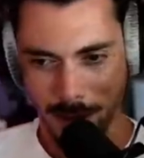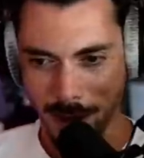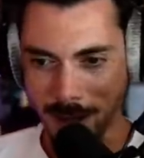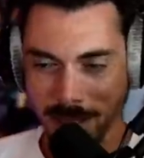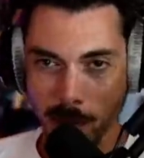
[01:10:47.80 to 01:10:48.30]

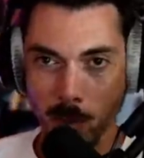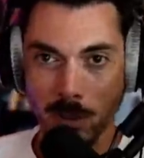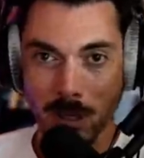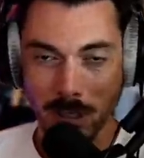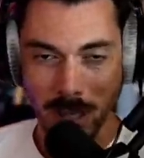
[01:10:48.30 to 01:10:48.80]
think it will
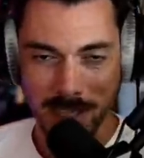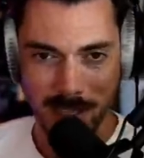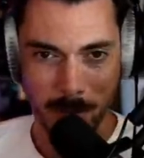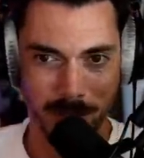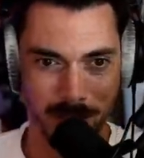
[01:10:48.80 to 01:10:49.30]
look like
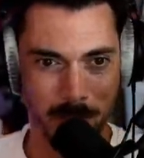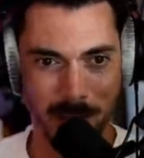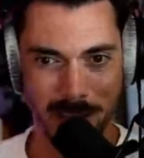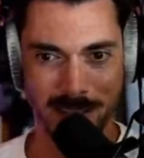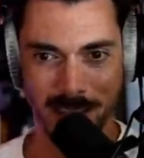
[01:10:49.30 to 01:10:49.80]
something that
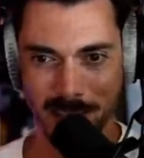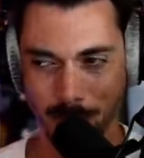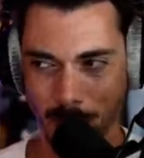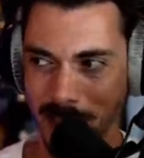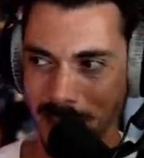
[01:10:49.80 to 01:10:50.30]
makes sense for
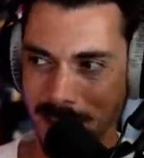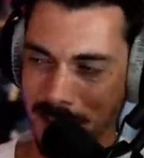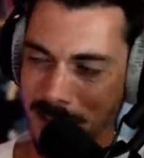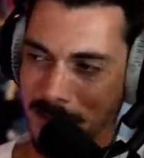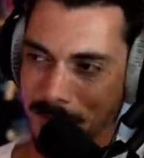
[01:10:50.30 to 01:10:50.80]

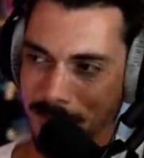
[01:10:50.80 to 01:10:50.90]
regulators.